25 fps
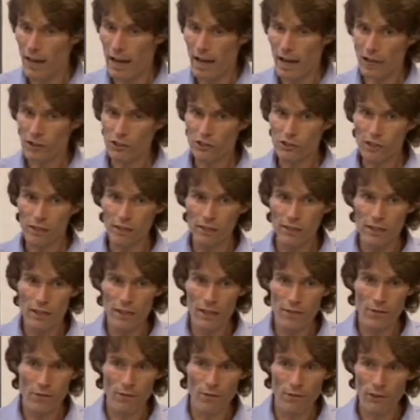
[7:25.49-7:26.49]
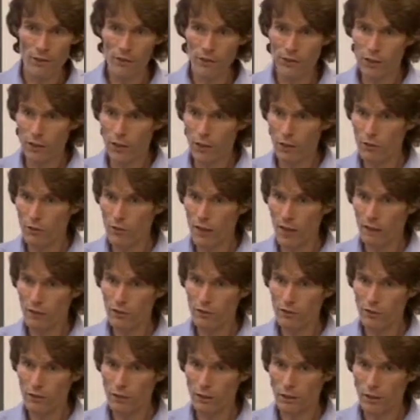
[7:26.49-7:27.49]
actually neither of us know the
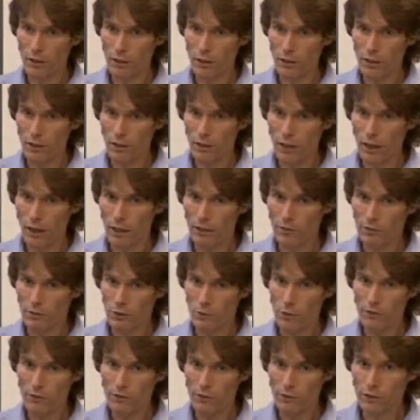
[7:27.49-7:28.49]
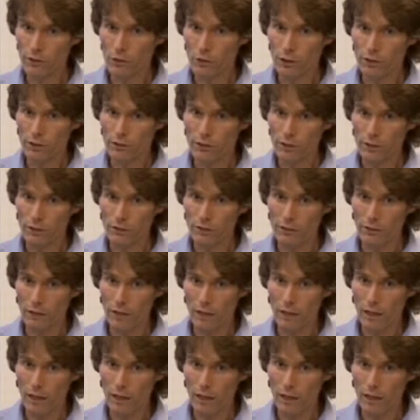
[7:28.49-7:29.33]
answer until we've discussed it.